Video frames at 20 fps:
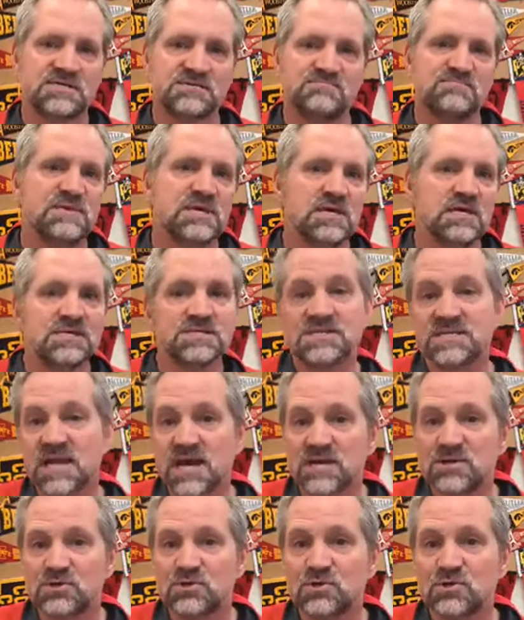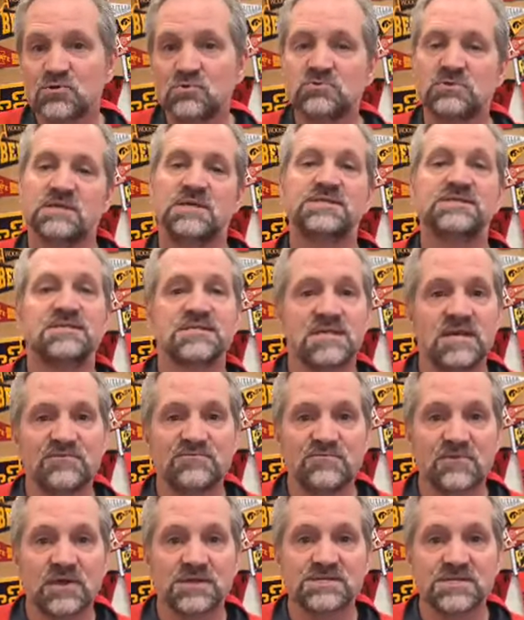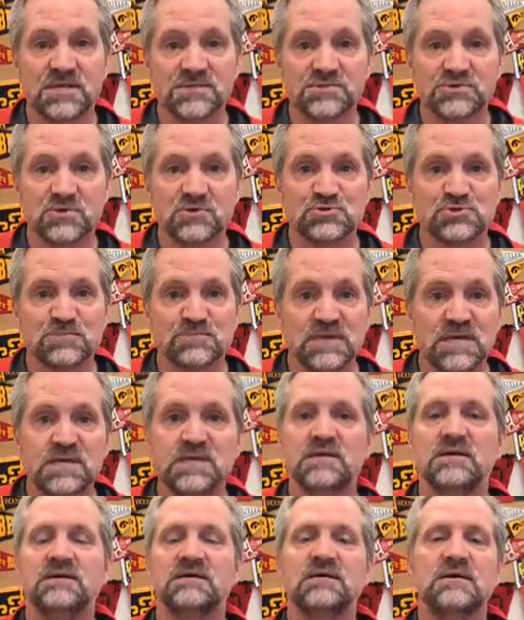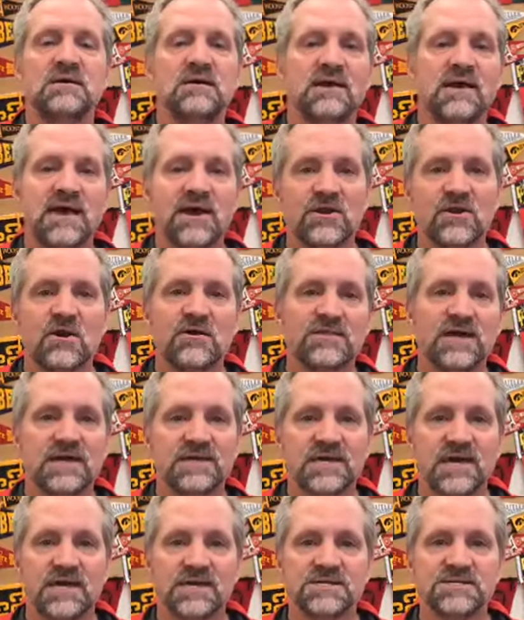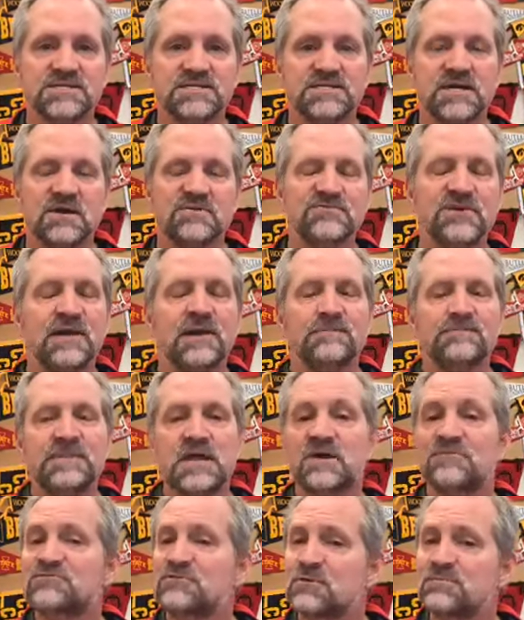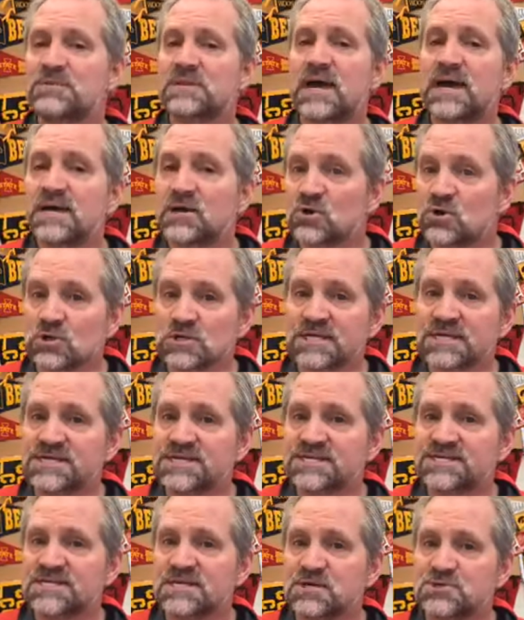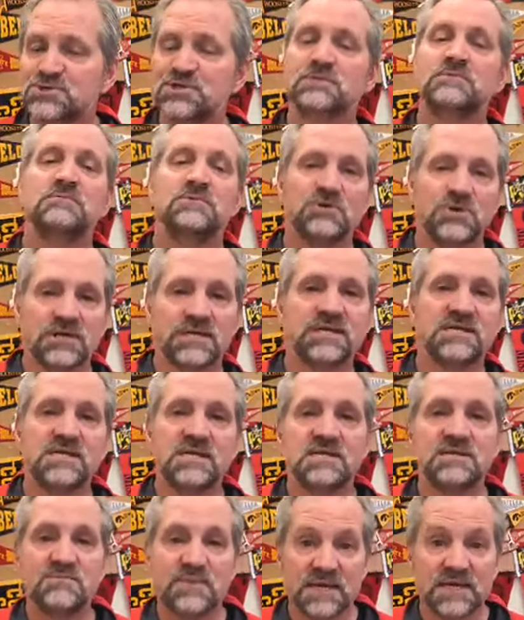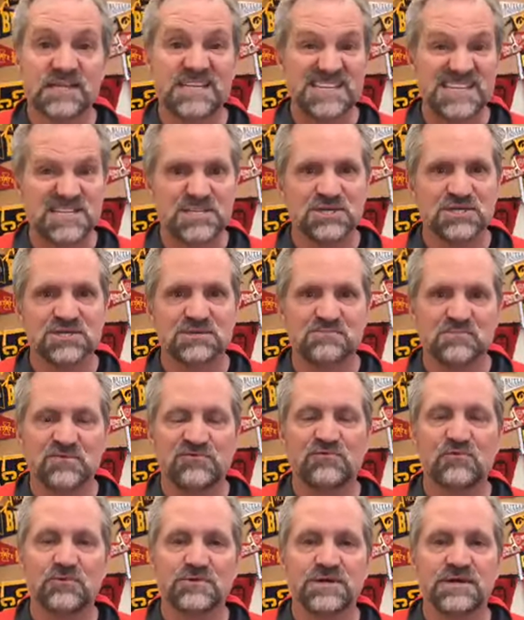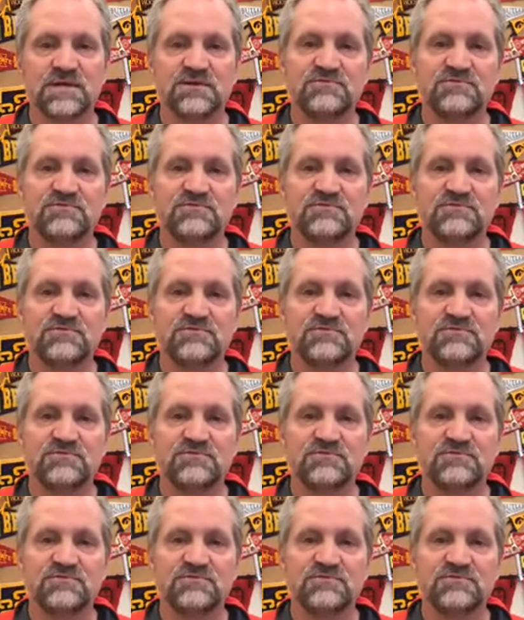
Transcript: me, it's not you, let's stay friends on social media and all that kind of stuff. Now, if you're applying early decision, you're going to need to make a decision before then